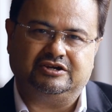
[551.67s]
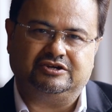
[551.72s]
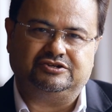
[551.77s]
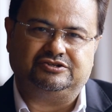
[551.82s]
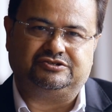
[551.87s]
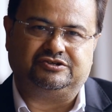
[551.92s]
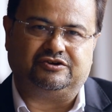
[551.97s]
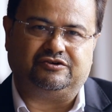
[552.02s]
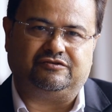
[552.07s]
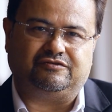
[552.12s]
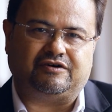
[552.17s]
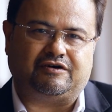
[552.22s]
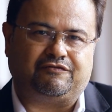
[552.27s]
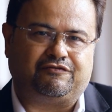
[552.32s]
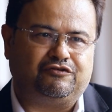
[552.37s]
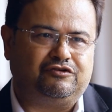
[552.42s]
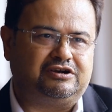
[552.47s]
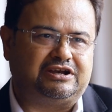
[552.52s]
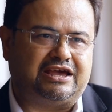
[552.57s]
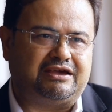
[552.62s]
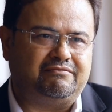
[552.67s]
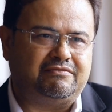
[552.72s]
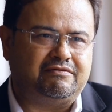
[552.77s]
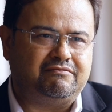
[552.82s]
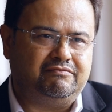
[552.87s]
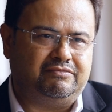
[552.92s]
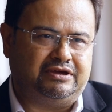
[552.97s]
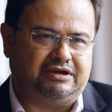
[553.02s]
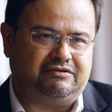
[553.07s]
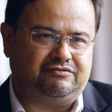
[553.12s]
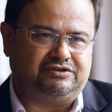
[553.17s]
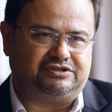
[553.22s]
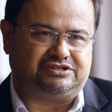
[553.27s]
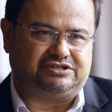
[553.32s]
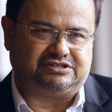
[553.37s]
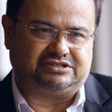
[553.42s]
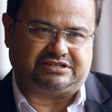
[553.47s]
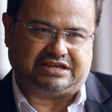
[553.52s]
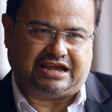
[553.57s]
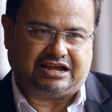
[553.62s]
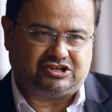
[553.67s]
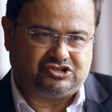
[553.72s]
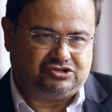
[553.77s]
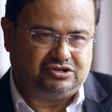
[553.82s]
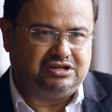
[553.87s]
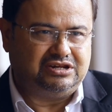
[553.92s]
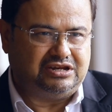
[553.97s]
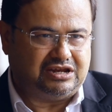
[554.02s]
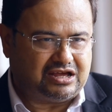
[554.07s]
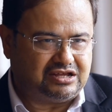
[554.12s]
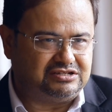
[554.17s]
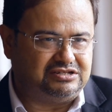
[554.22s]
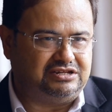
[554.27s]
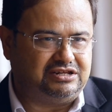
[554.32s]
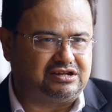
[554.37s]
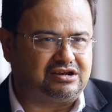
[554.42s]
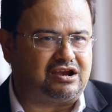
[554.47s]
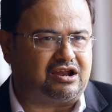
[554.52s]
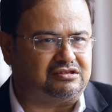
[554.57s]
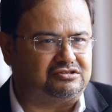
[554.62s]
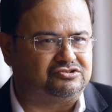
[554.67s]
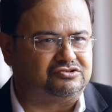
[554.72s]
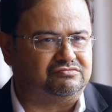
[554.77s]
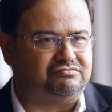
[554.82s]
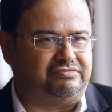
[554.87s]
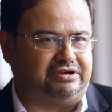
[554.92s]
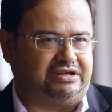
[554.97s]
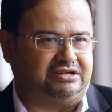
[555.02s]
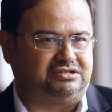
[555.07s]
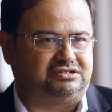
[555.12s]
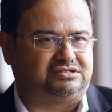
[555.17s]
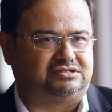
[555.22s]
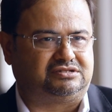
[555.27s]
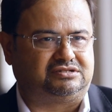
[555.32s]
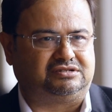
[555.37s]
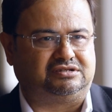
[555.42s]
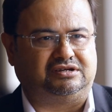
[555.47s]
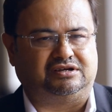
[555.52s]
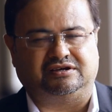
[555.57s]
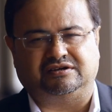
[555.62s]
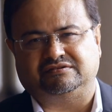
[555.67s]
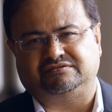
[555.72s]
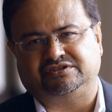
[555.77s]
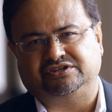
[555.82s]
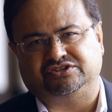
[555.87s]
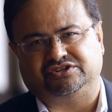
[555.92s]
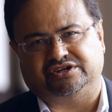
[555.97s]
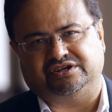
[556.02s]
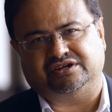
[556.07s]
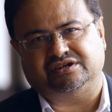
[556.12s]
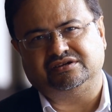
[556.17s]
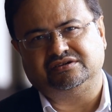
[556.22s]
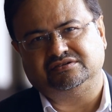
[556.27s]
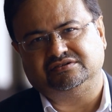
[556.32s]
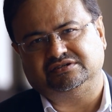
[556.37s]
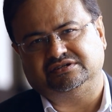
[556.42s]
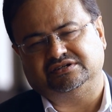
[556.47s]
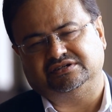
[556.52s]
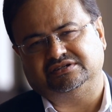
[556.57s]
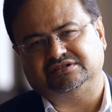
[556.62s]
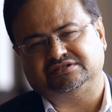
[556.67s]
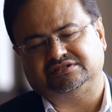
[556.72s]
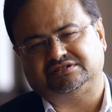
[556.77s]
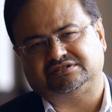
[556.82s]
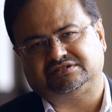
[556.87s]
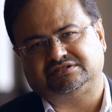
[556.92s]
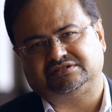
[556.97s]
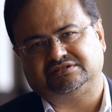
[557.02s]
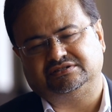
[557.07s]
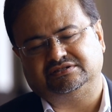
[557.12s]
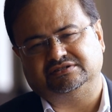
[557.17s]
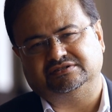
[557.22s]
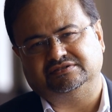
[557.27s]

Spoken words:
So a full-time MBA, which is actually largely classroom-based teaching, is